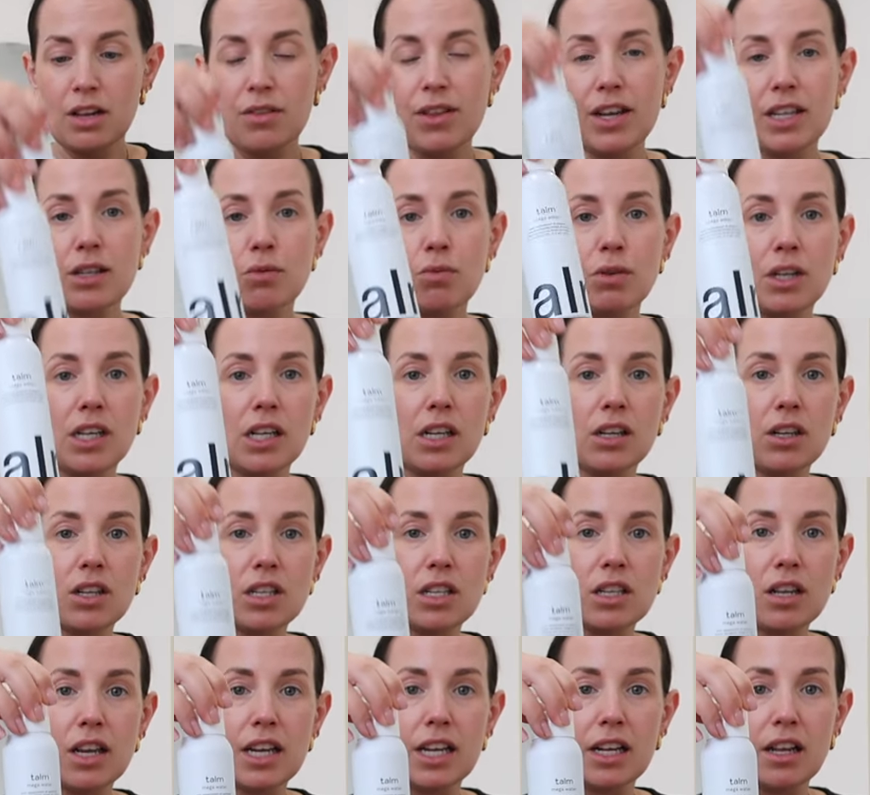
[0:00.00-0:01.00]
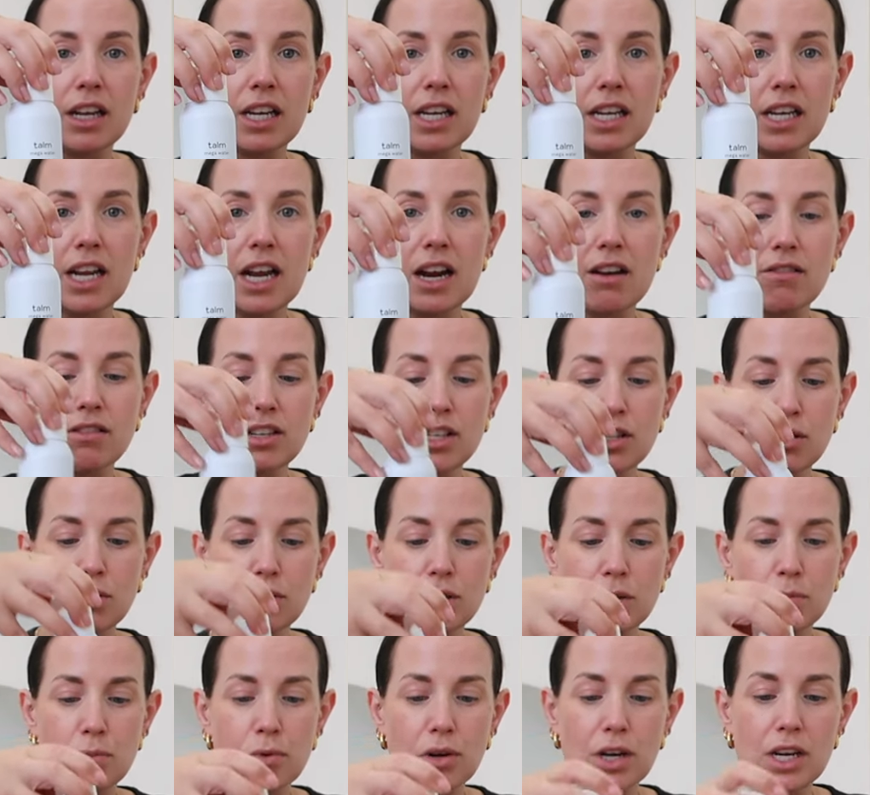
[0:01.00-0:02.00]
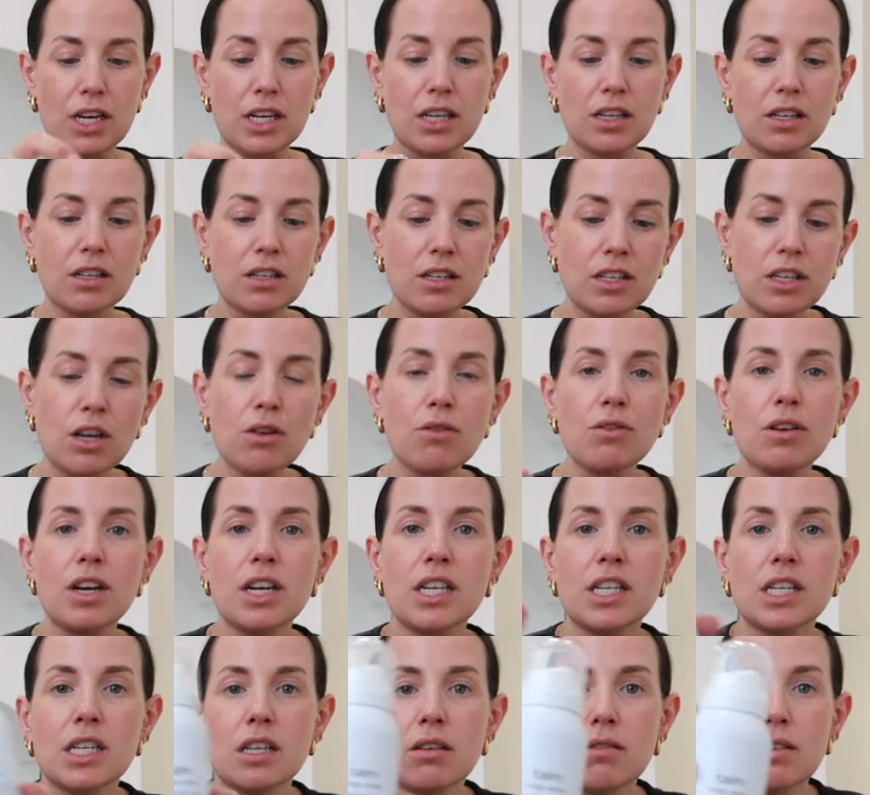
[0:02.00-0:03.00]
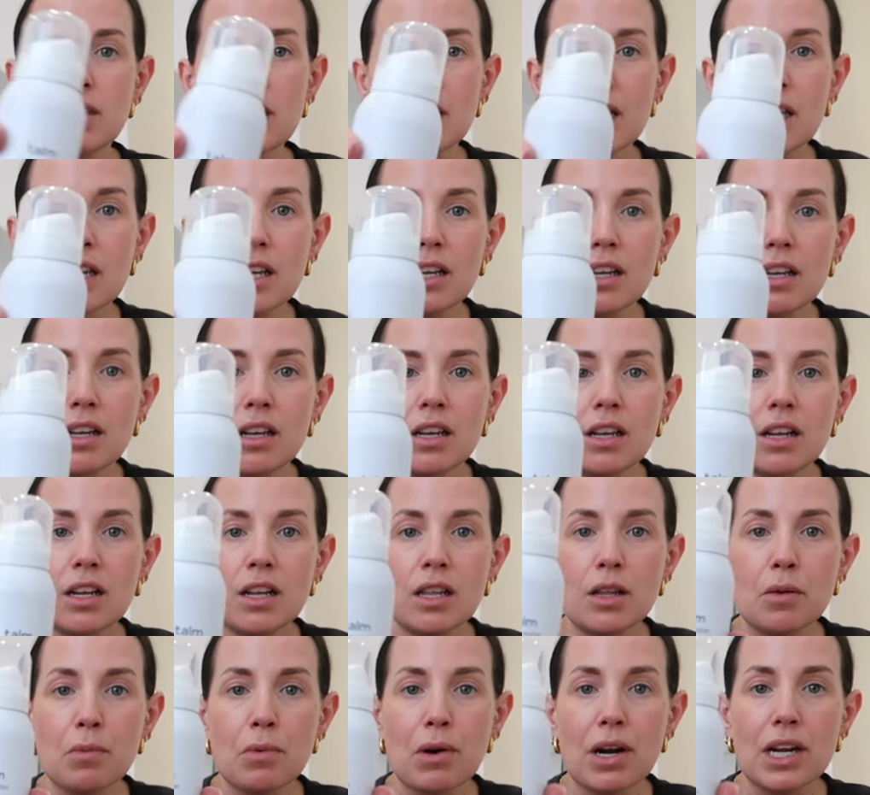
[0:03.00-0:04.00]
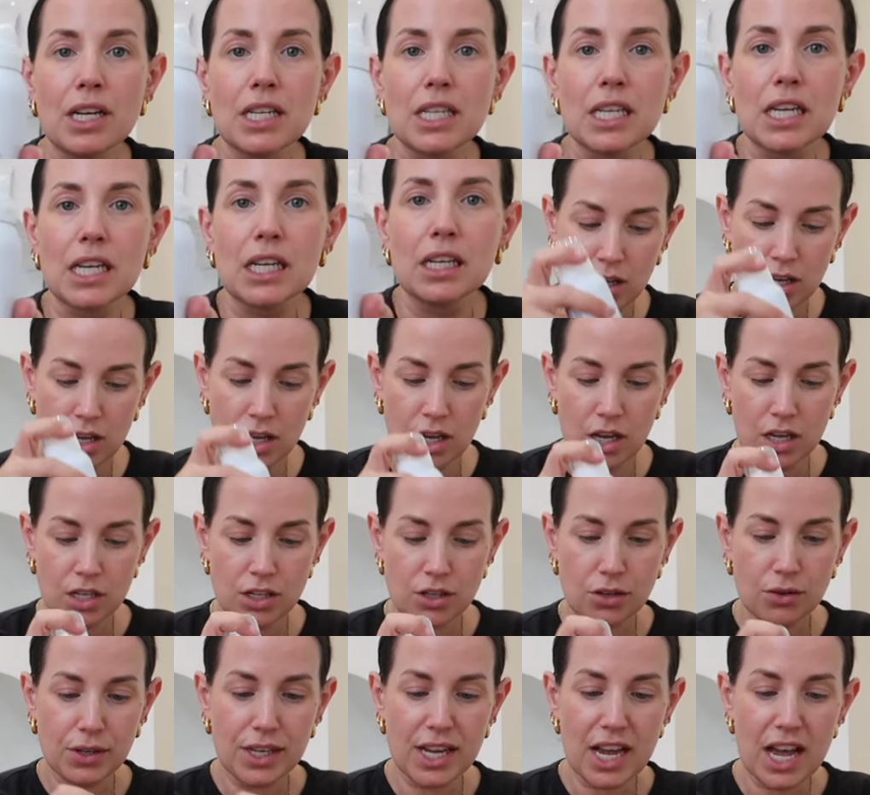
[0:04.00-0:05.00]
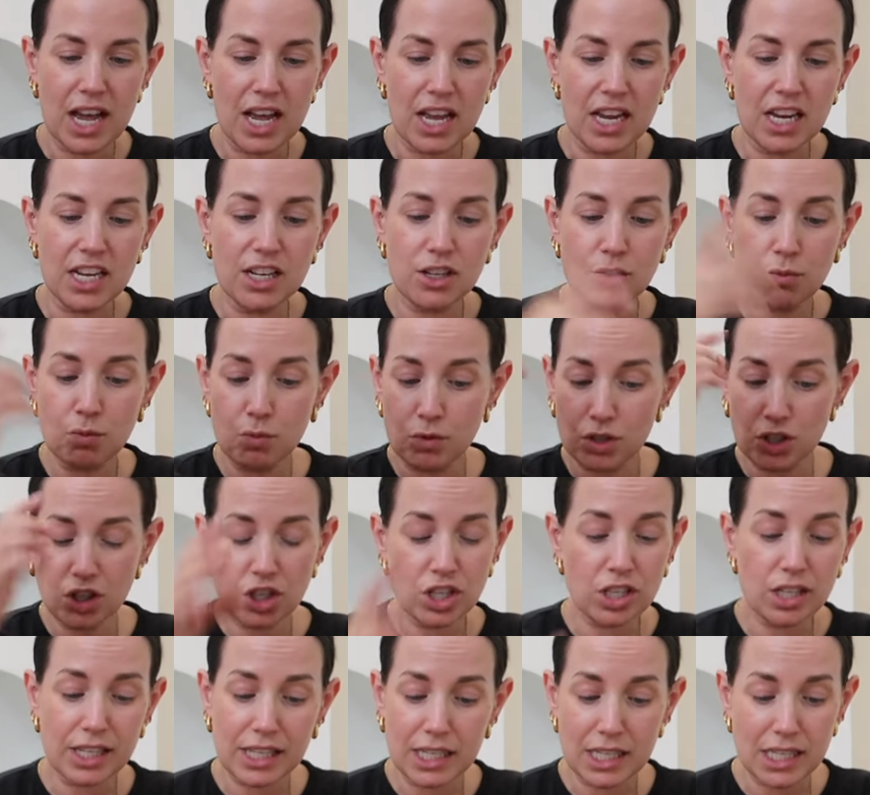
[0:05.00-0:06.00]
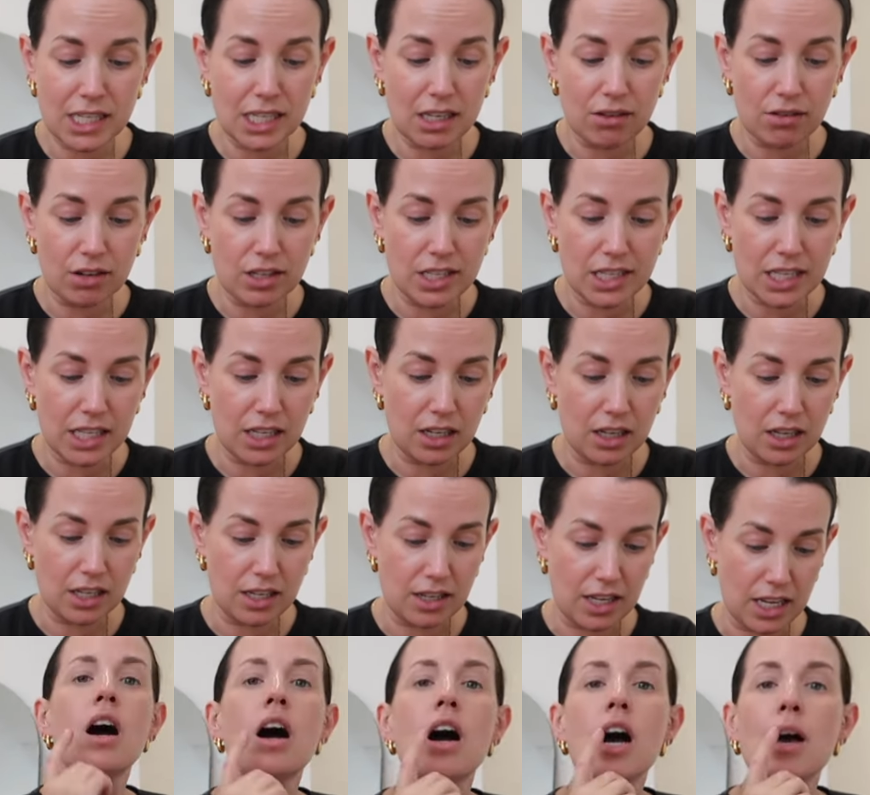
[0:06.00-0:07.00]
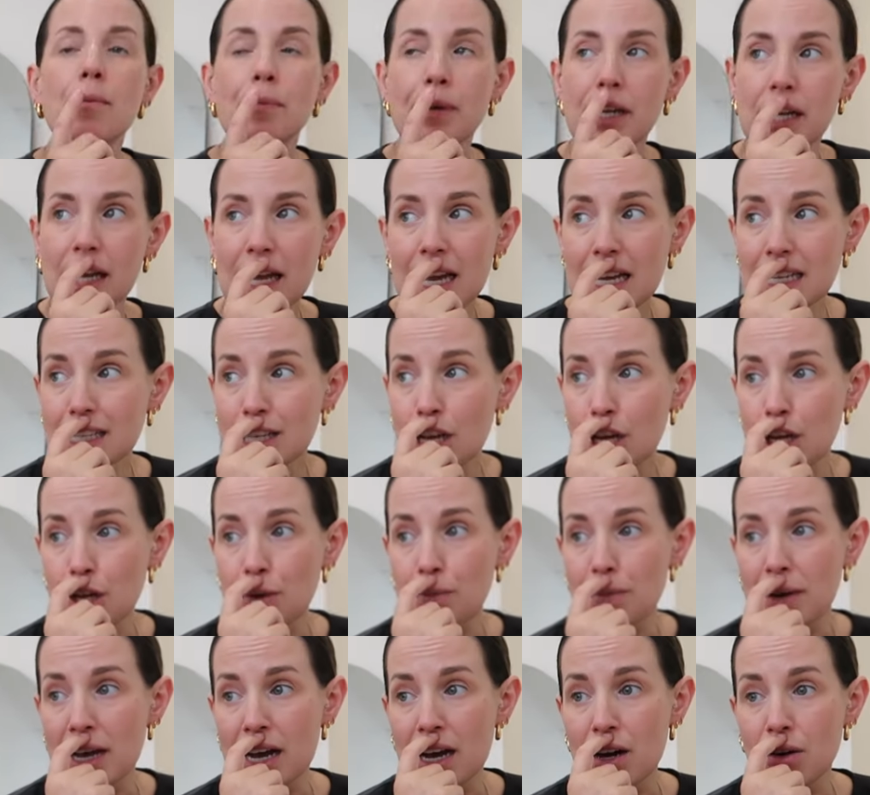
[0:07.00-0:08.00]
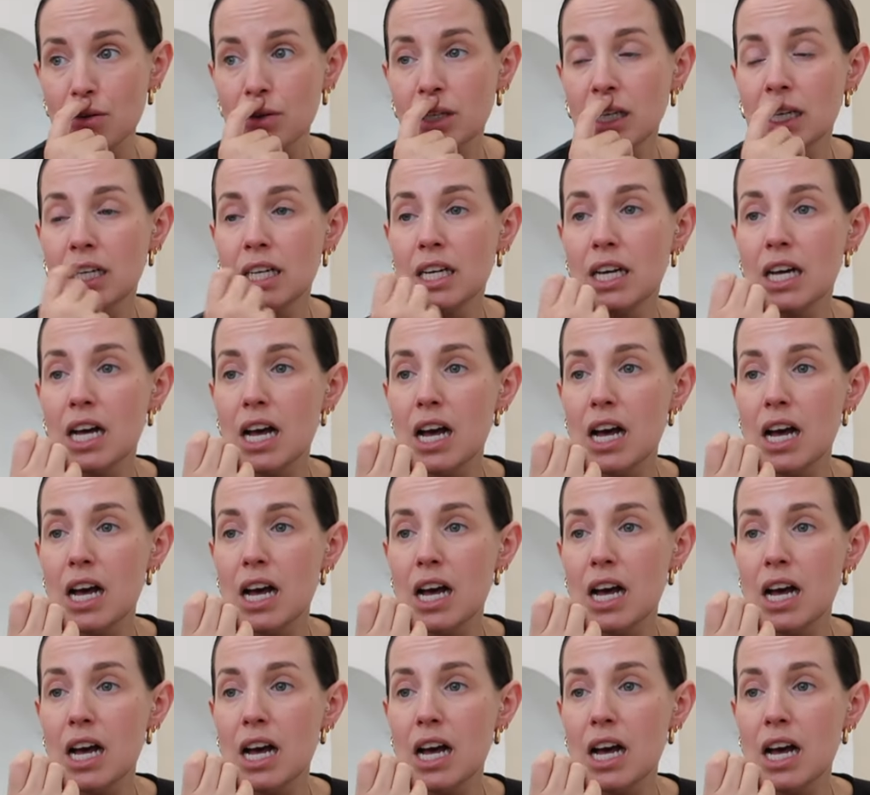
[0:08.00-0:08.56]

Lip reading: That's what it looks like an aerosol spray. So nice though, isn't it? The branding. So yeah, it's just like a Cero Zinc, I think. I'm gonna head home now.